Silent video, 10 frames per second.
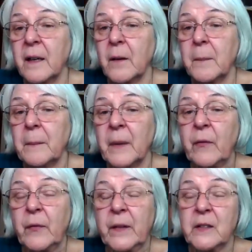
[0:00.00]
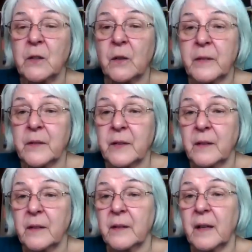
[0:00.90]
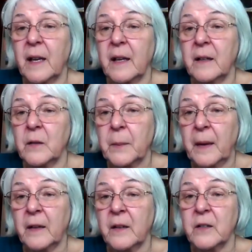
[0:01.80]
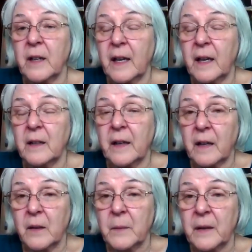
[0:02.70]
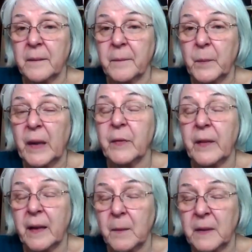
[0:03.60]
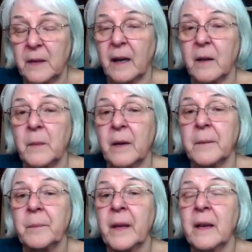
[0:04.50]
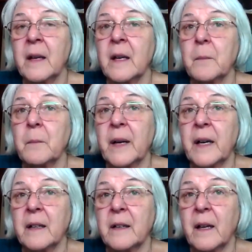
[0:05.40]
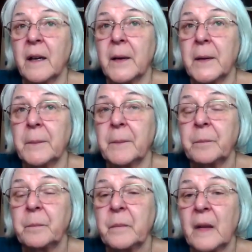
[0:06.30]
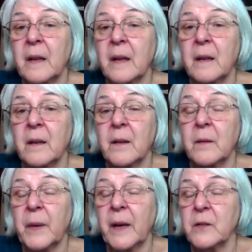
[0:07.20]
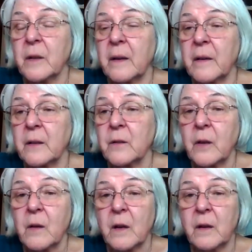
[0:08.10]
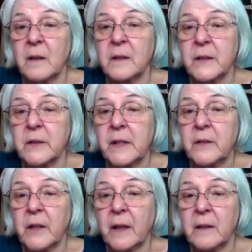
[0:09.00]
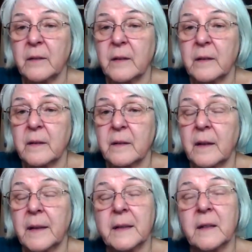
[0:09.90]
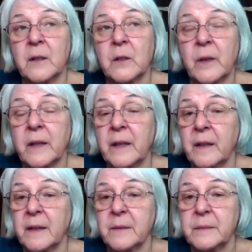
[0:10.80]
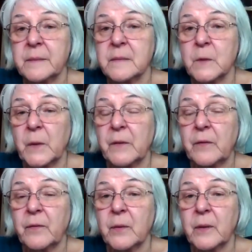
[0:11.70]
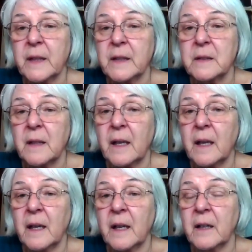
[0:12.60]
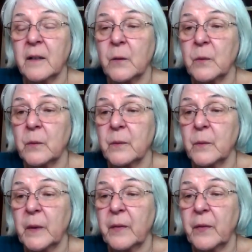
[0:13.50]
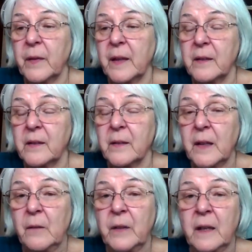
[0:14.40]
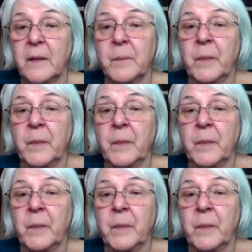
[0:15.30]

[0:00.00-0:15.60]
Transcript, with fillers: uh, monthly services in Spanish at Yakima, Bethlehem in Yakima. But um, Pastor Eric took a call to teach at uh, Concordia River Forest. And with his leaving,